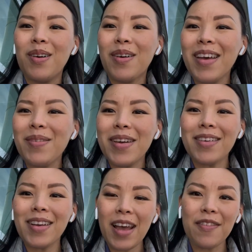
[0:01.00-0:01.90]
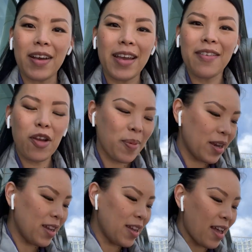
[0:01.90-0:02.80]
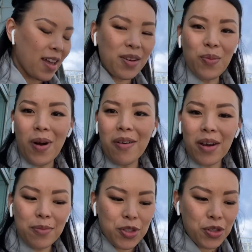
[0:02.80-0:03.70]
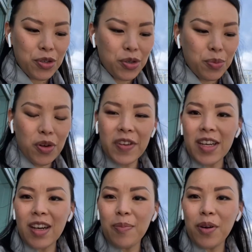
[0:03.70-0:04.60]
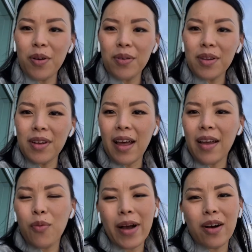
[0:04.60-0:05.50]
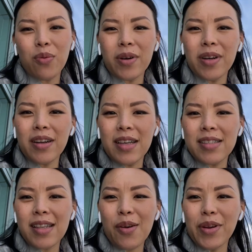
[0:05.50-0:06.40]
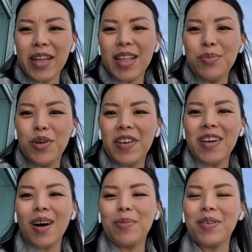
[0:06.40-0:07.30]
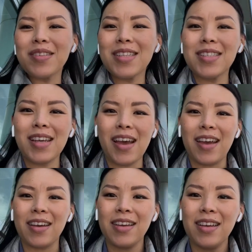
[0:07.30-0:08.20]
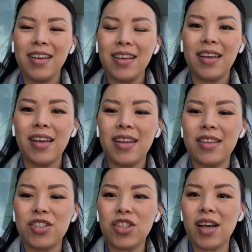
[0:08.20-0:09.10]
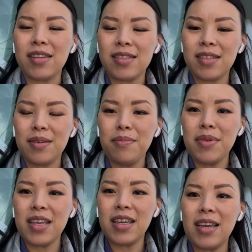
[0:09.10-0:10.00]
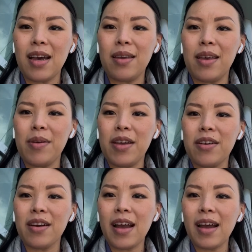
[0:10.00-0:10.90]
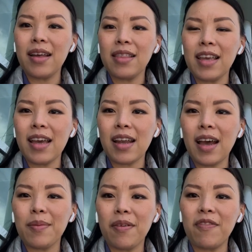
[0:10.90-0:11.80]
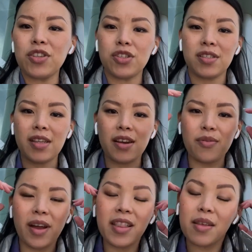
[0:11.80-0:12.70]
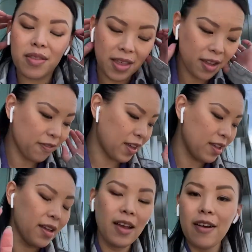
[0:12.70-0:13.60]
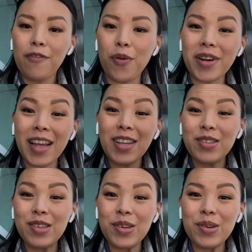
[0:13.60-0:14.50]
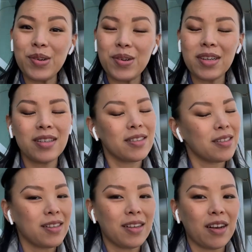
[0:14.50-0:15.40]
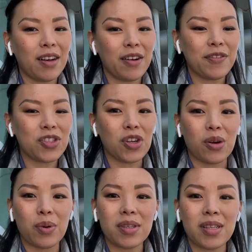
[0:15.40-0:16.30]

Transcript: Okay, we are live. Hey, everybody, and welcome to Movie Couple. Well, it's not really the movie couple today. It is just me. I am here at the Anaheim Convention Center, right in the thick of it, for day two of Star Wars